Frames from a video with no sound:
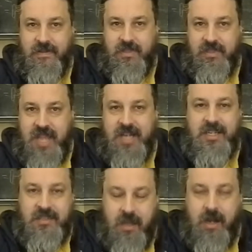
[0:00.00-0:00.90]
that
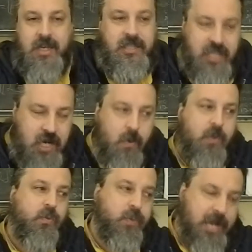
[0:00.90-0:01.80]
does not deal
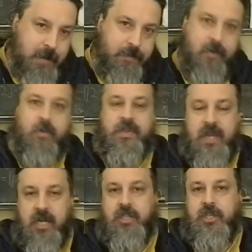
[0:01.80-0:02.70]
with rape
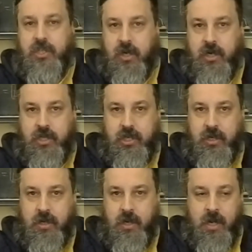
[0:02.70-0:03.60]
within its church
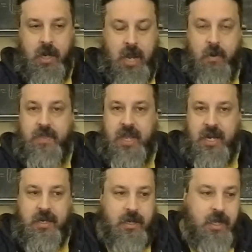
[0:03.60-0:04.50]
and
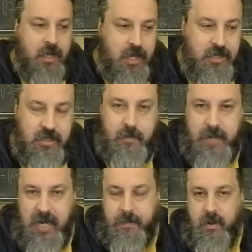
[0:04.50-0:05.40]
within its
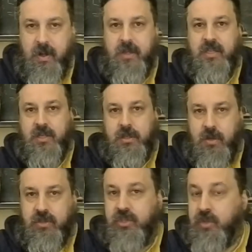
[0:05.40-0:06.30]
people, and this
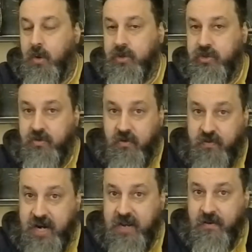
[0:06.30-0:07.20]
includes the soldiers who are
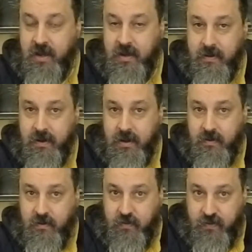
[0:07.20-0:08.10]
fighting
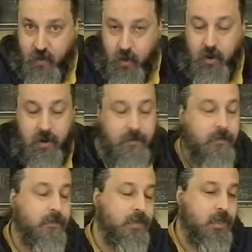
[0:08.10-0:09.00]
for
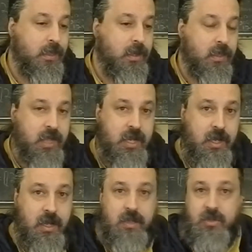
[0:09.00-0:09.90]

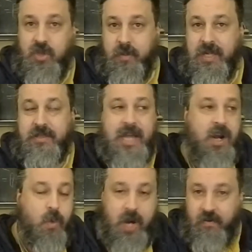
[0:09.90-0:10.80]
the Serbian
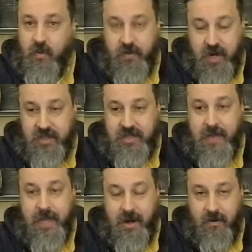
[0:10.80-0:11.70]
side or whatever Orthodox
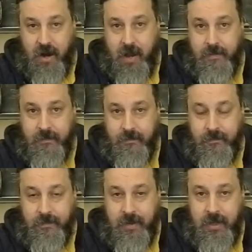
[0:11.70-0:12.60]
side they are on,
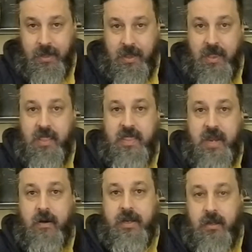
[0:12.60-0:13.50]

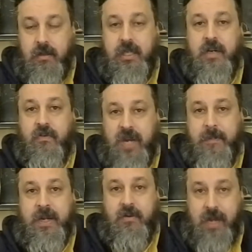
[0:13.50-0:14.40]
they are guilty of
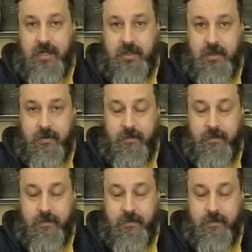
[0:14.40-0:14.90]
raping Christ.